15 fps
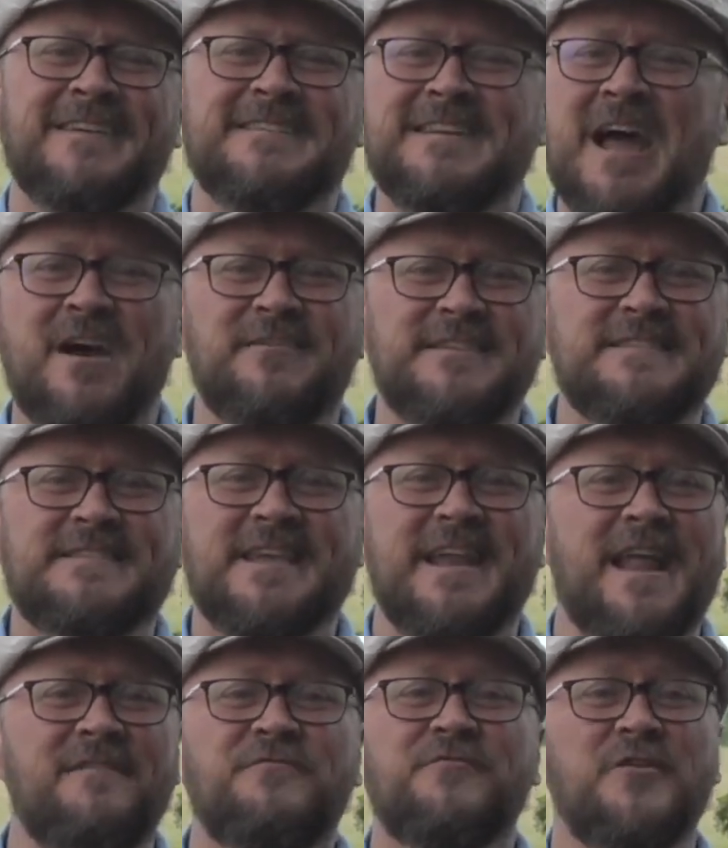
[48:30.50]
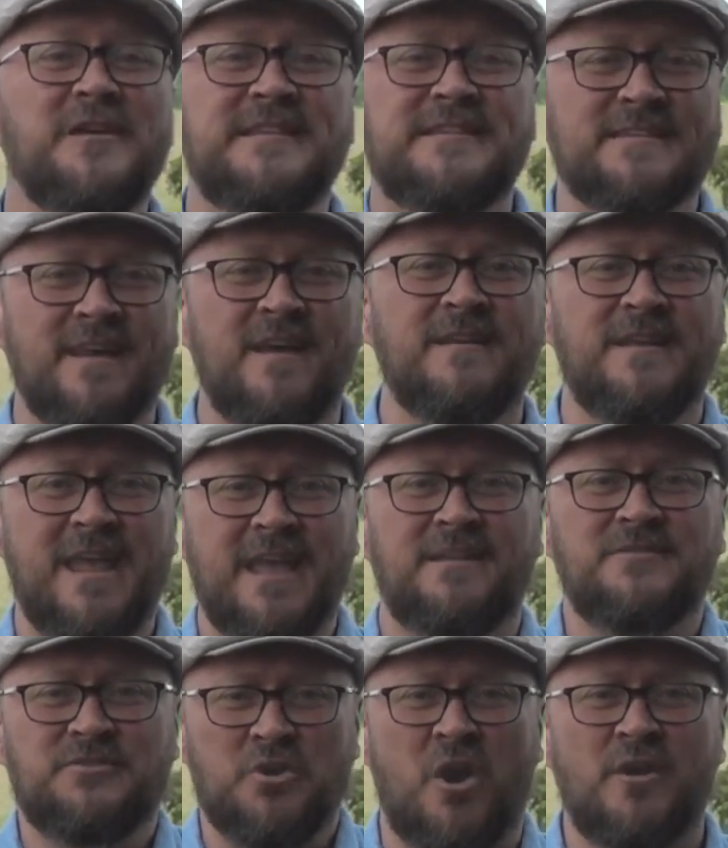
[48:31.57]
As Nouwen said, every son
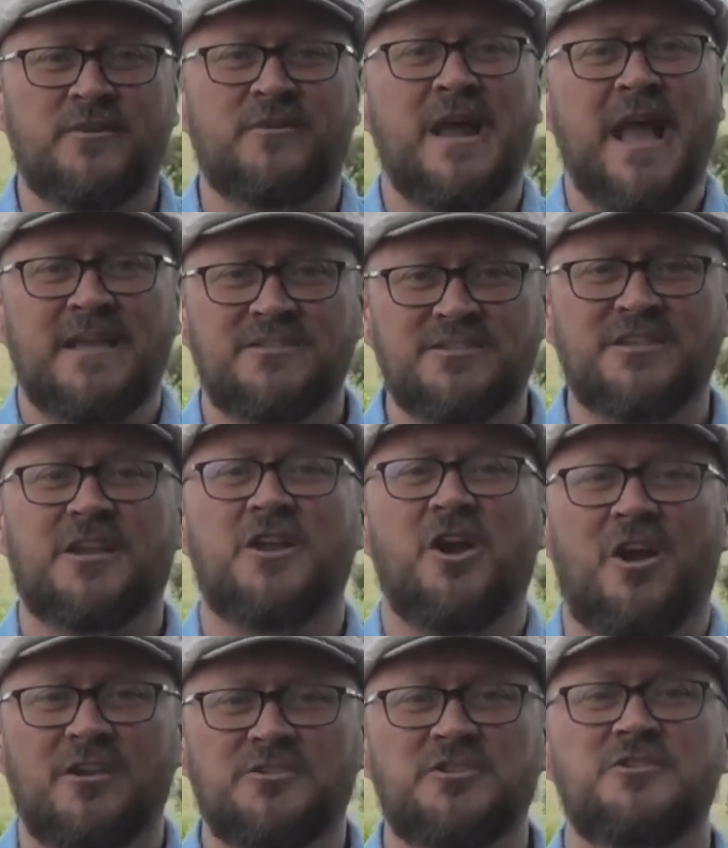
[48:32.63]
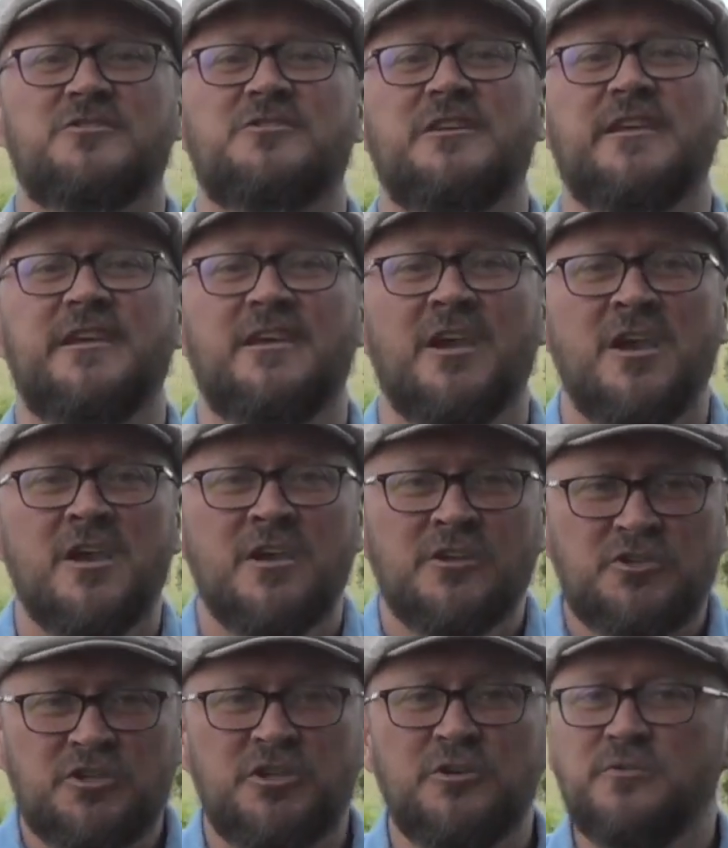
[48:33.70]
and daughter has to consciously
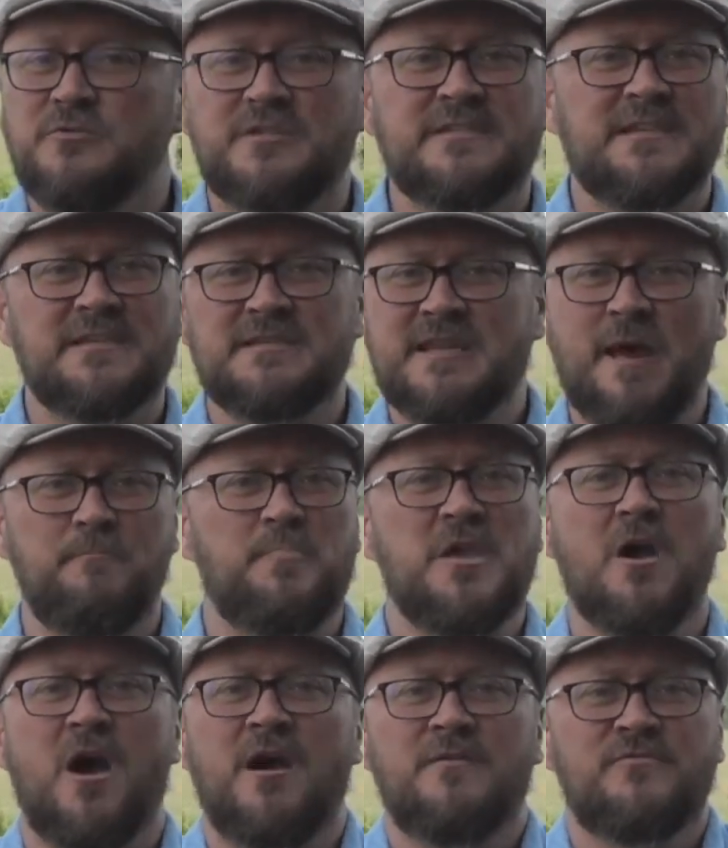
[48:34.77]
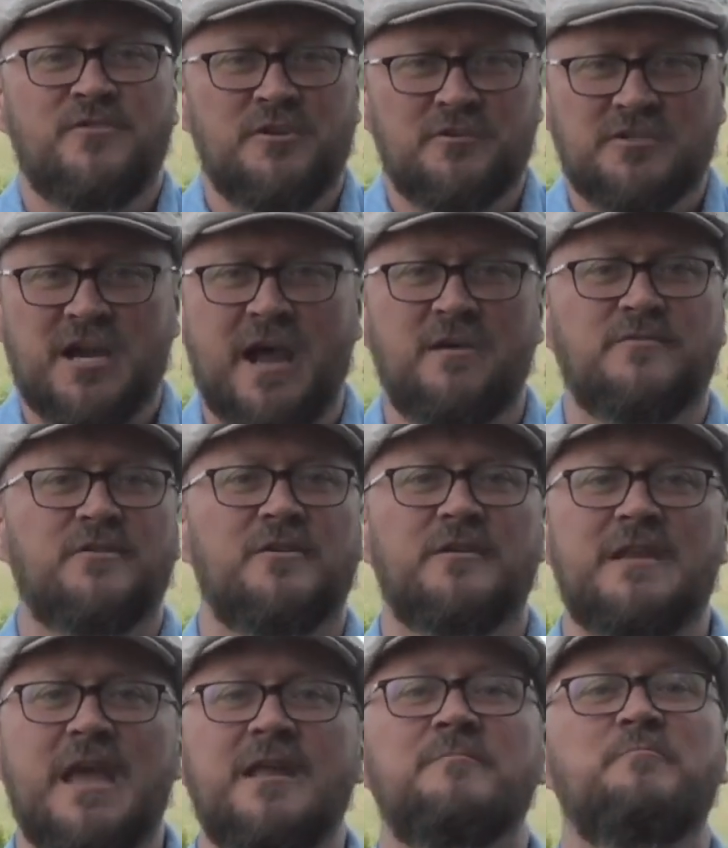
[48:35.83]
choose to step beyond their
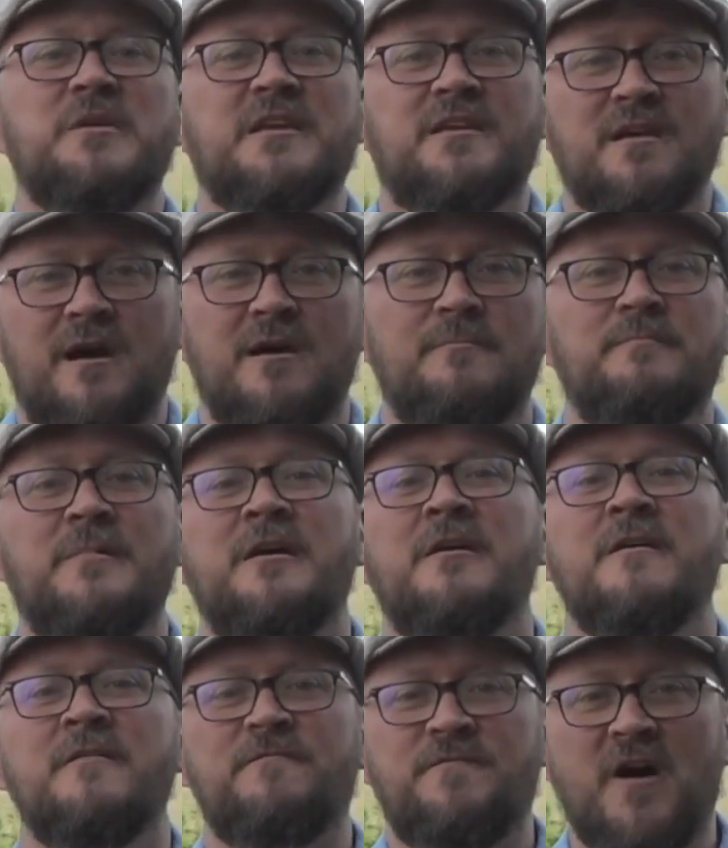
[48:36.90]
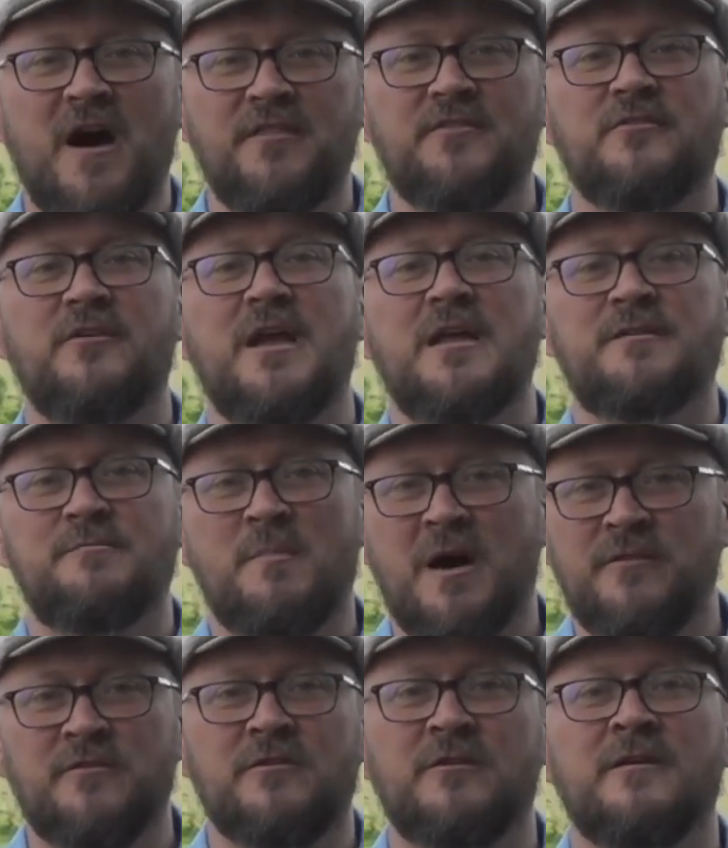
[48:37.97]
childhood and become father and
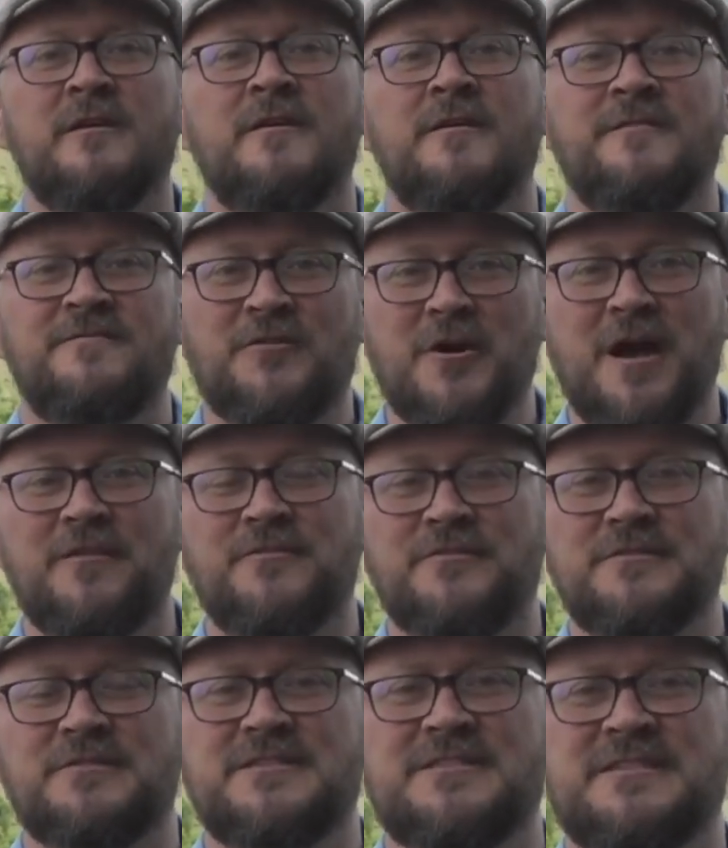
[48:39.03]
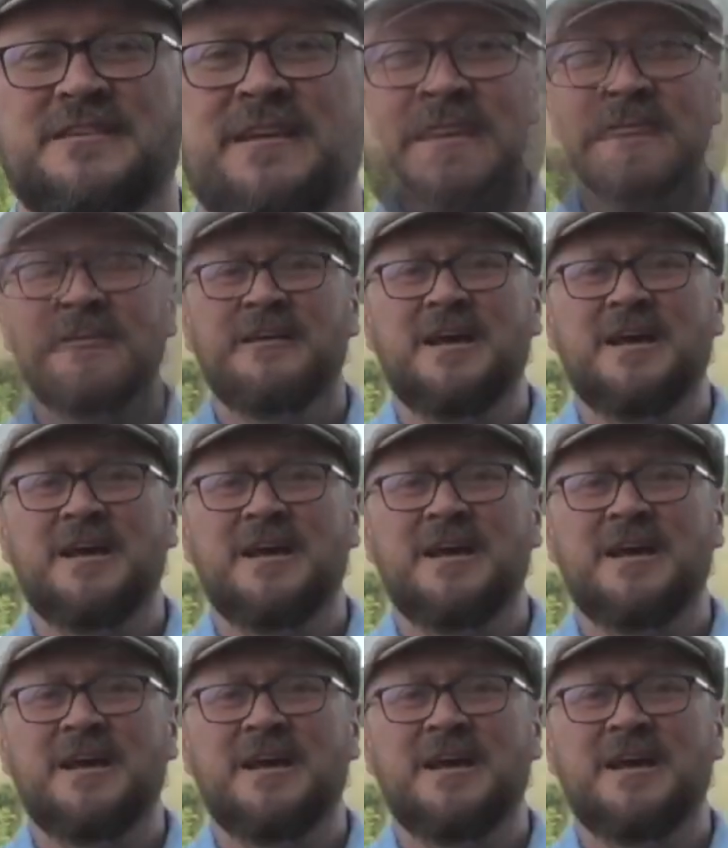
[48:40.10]
mother for others.